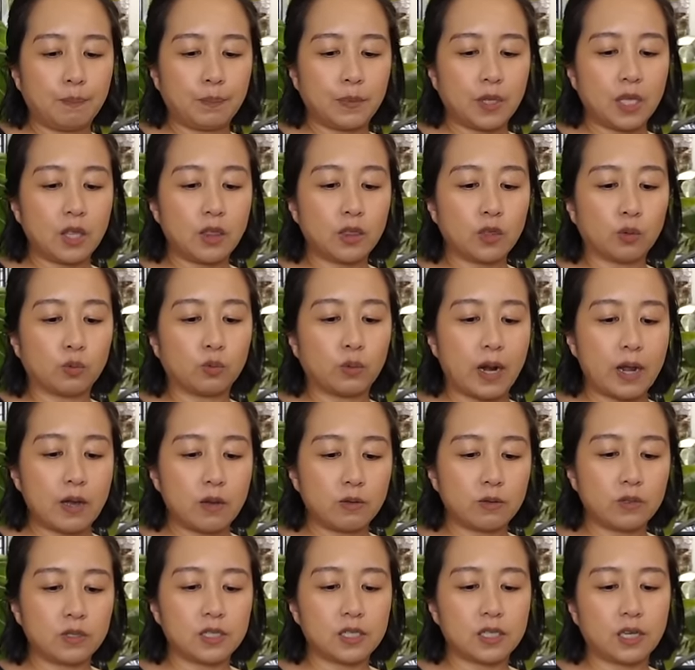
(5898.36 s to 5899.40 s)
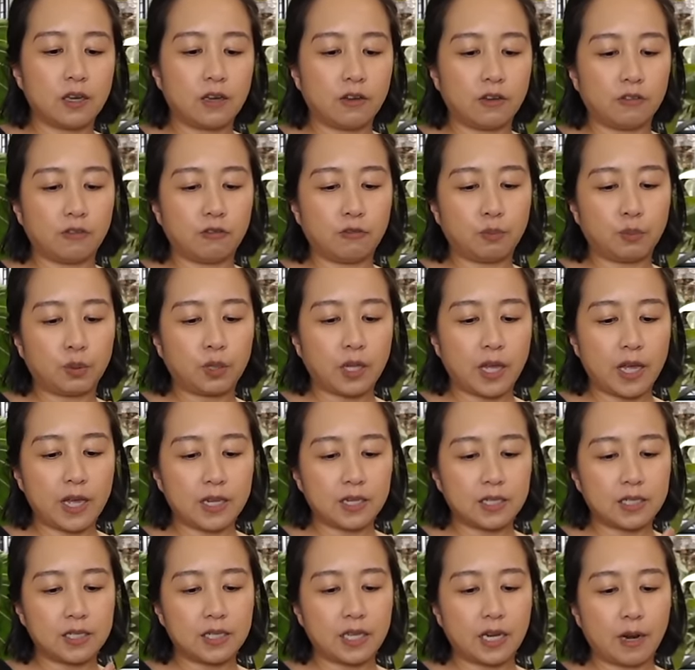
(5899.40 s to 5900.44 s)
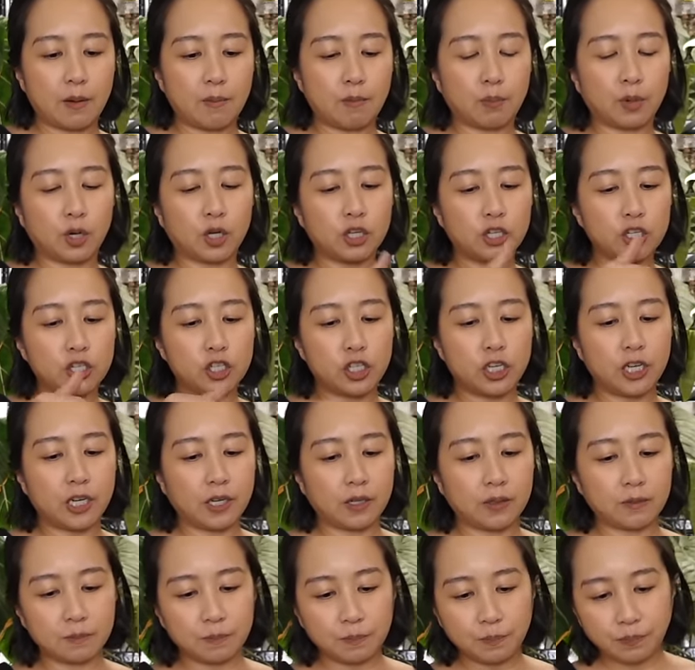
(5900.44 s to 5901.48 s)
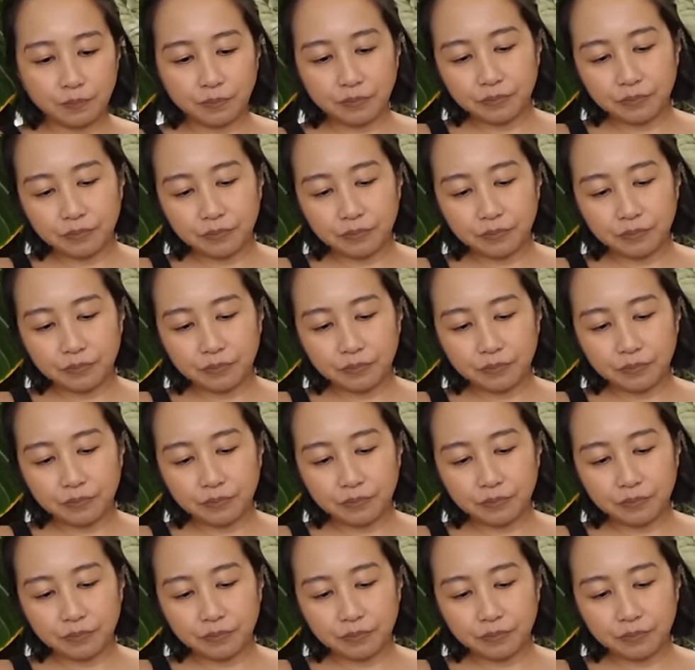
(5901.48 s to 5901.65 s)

in the rounds of plants that I'm purging,